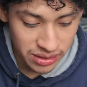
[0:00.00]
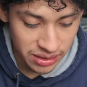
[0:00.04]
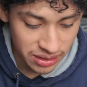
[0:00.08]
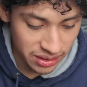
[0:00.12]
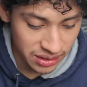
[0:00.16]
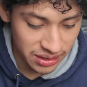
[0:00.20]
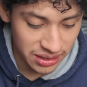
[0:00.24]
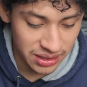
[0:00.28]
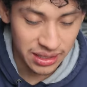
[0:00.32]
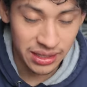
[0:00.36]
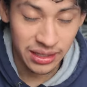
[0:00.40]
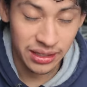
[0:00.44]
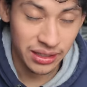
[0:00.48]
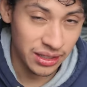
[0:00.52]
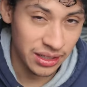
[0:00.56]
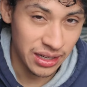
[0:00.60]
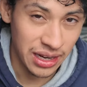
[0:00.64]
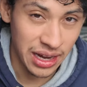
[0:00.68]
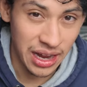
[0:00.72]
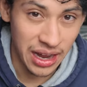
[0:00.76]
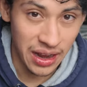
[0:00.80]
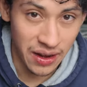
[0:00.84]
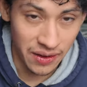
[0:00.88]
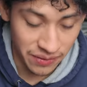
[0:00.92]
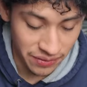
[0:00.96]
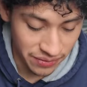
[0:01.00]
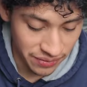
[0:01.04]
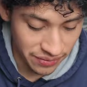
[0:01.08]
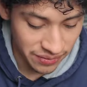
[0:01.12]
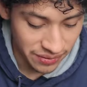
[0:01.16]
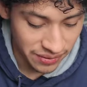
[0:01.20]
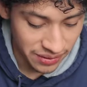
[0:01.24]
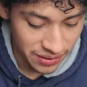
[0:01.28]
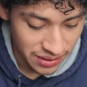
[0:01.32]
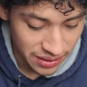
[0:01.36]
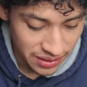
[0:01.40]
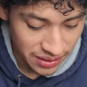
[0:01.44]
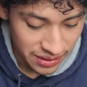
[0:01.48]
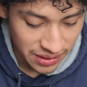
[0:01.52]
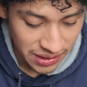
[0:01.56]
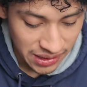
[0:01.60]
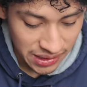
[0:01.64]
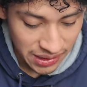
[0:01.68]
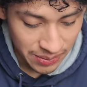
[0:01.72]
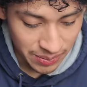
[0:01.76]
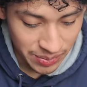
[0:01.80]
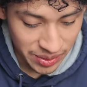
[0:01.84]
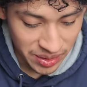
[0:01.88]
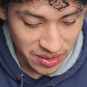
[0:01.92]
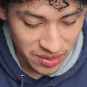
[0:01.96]
because I've
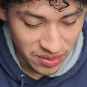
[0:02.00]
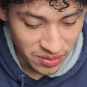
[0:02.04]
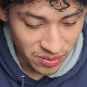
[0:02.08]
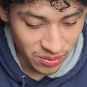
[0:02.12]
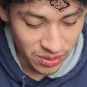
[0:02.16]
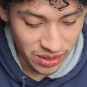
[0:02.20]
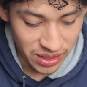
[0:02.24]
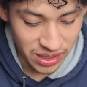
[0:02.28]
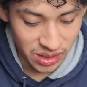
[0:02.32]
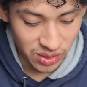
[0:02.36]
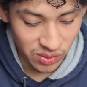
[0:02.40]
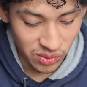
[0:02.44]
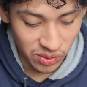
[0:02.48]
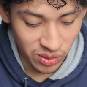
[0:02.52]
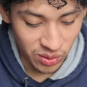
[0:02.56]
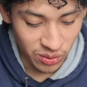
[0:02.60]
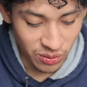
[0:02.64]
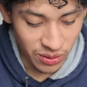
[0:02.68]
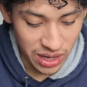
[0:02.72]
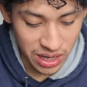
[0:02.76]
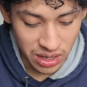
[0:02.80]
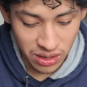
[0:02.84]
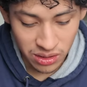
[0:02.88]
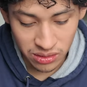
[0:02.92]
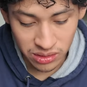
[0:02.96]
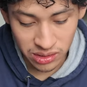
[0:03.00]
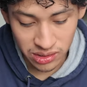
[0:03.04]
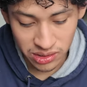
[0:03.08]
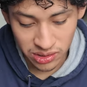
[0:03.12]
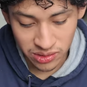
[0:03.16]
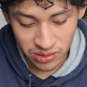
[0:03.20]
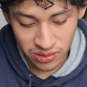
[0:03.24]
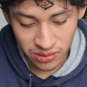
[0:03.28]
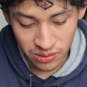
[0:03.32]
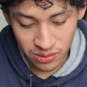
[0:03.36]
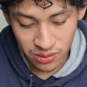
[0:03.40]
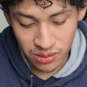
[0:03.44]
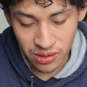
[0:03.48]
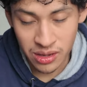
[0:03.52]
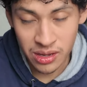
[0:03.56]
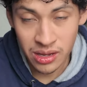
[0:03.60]
been doing this for a while, so,